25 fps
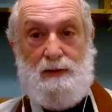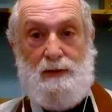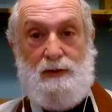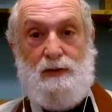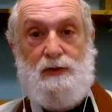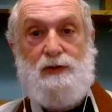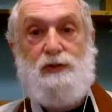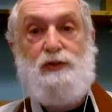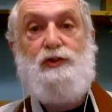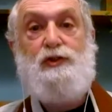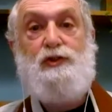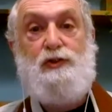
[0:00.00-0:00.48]

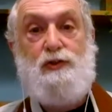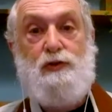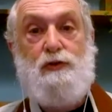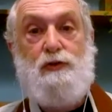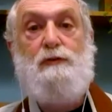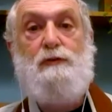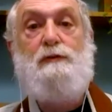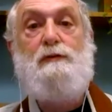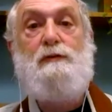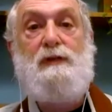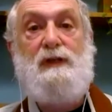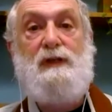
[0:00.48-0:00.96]

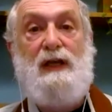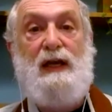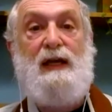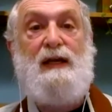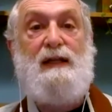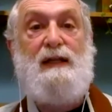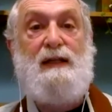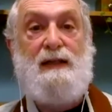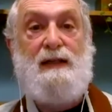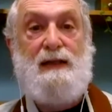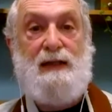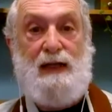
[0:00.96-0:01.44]
Soon get
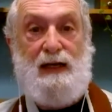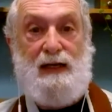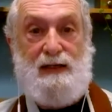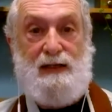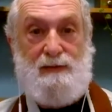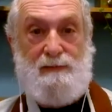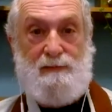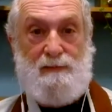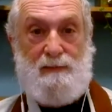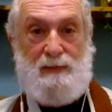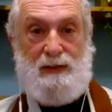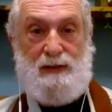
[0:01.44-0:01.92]

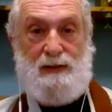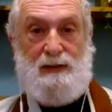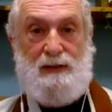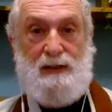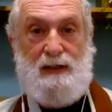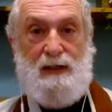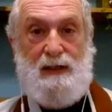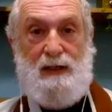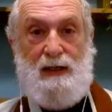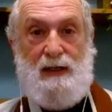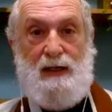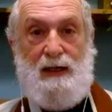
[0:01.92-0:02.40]
enlightenment
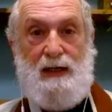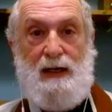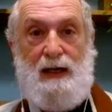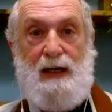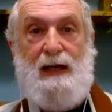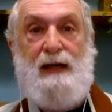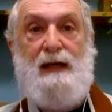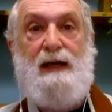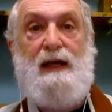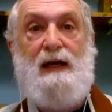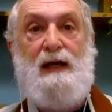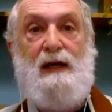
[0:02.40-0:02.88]

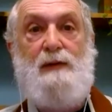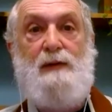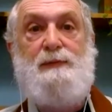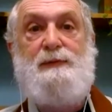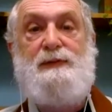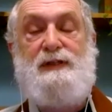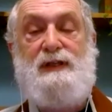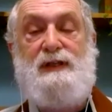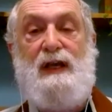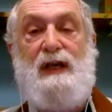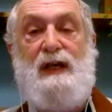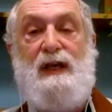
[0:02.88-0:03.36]
and help
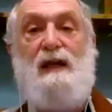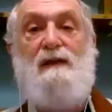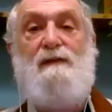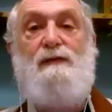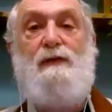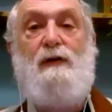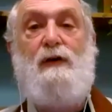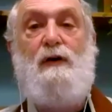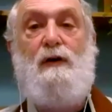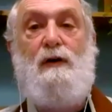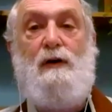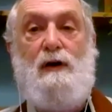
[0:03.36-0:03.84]
save
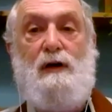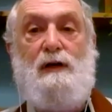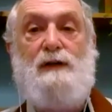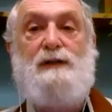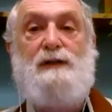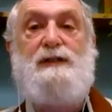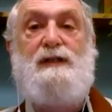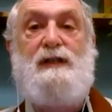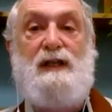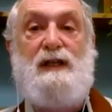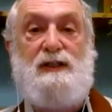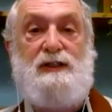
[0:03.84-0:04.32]
all
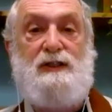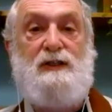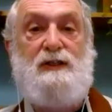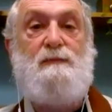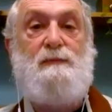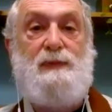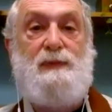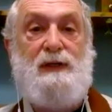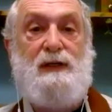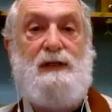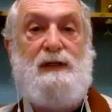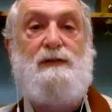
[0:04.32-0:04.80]
sentient
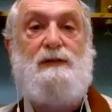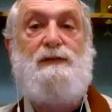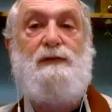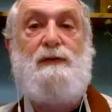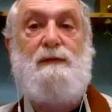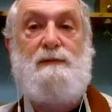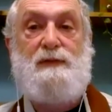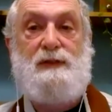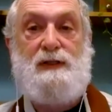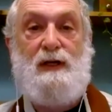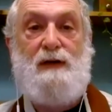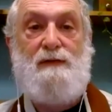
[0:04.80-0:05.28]
beings from
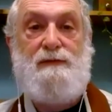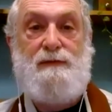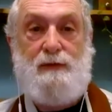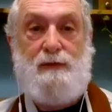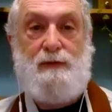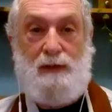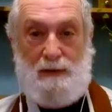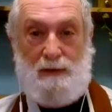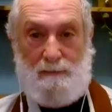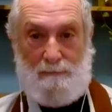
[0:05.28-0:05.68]
suffering.